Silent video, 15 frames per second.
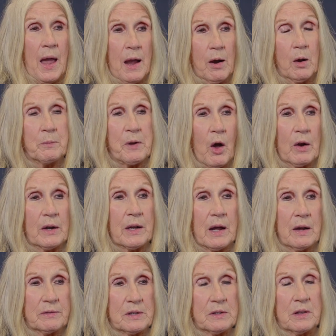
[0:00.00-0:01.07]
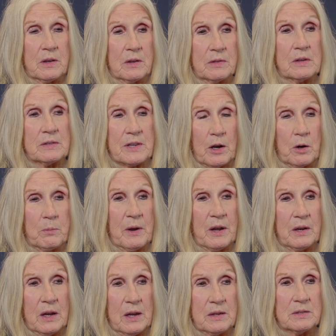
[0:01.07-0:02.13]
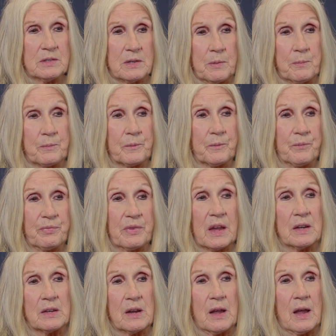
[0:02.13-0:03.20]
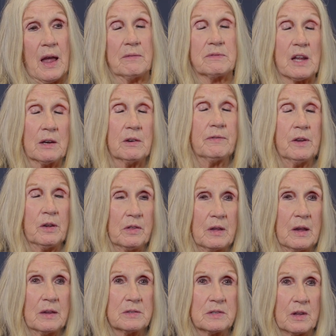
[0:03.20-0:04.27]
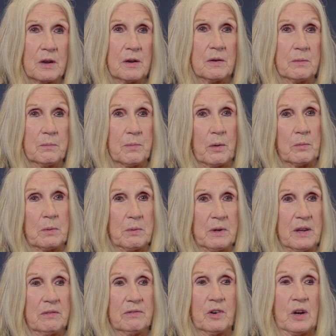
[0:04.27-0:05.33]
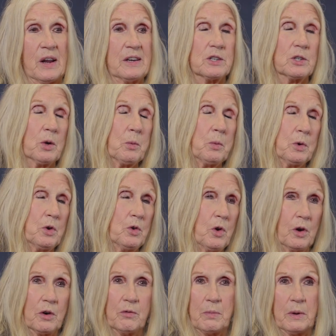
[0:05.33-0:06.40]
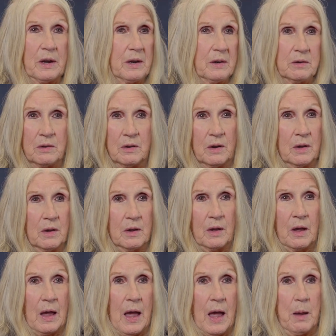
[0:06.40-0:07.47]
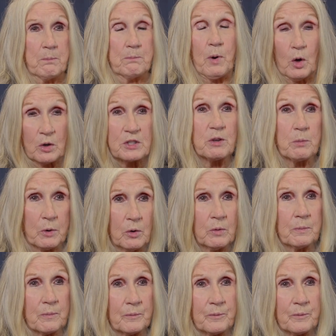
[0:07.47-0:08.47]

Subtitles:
How I'm going after the settlement is, have done a few things that probably financially would not have been possible.